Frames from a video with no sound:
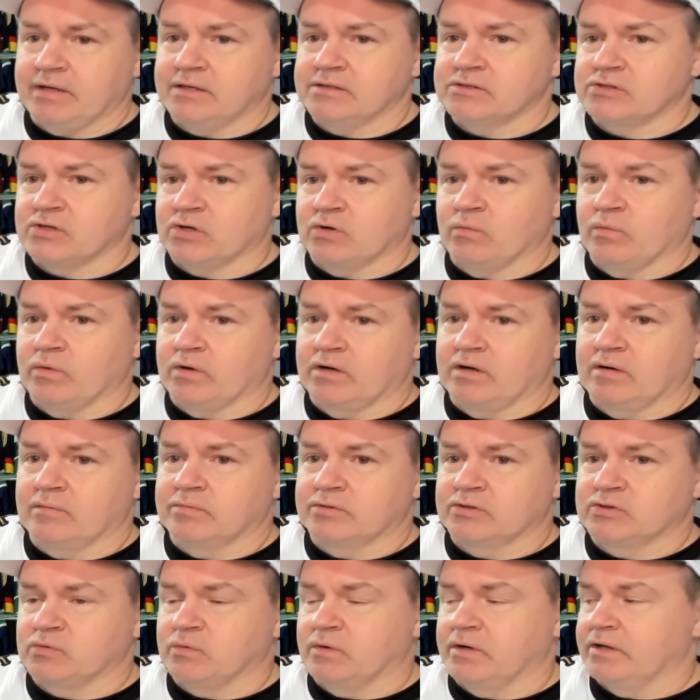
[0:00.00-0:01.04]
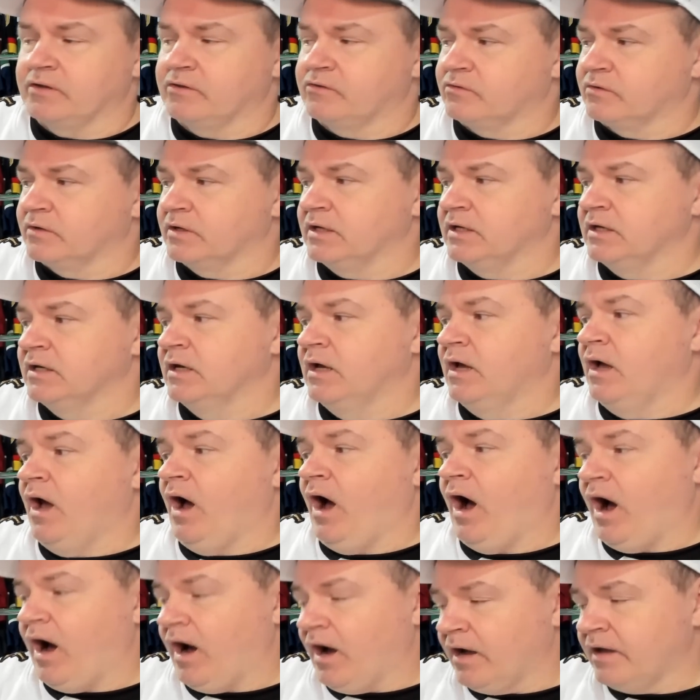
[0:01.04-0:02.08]
He's going to wear number 23.
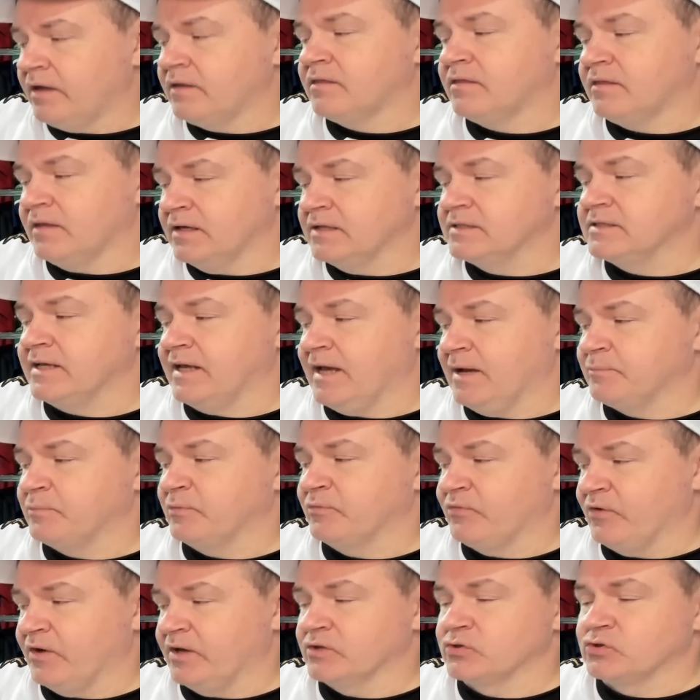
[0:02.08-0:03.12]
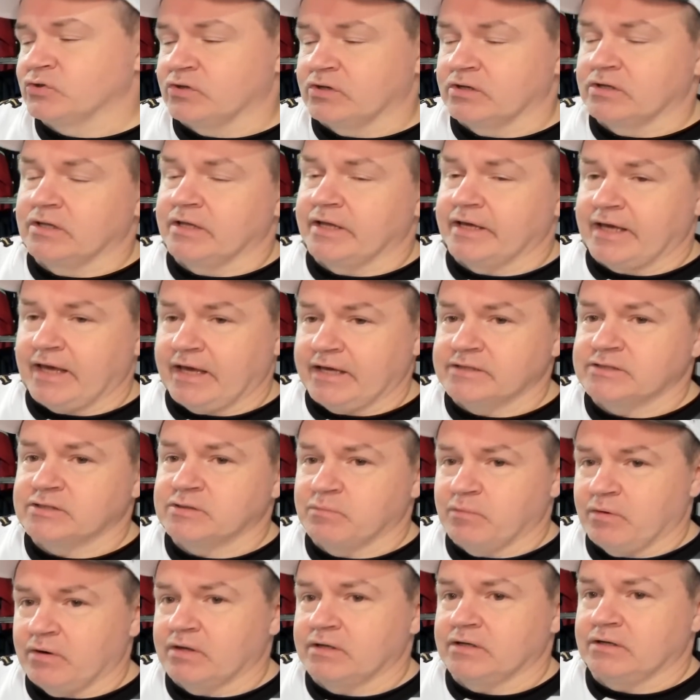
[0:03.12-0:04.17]
I think Tampa fans are going to like
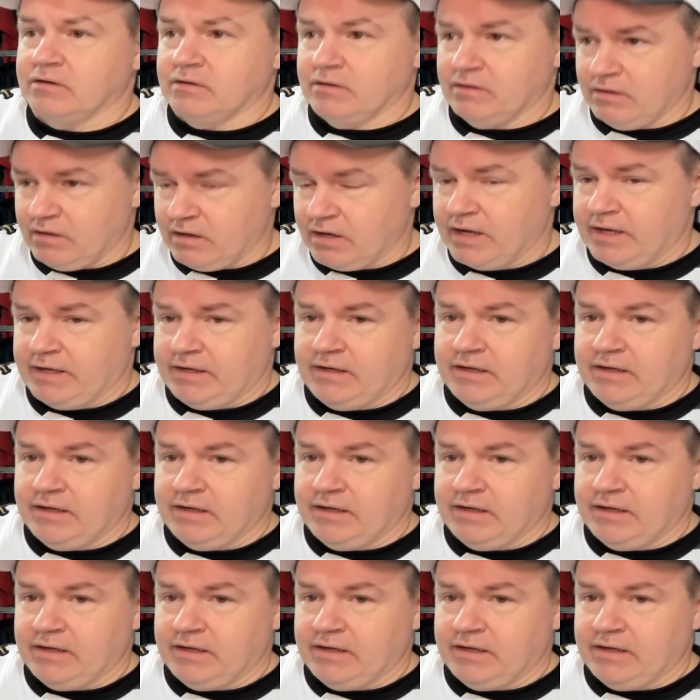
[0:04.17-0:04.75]
Aisamont a lot.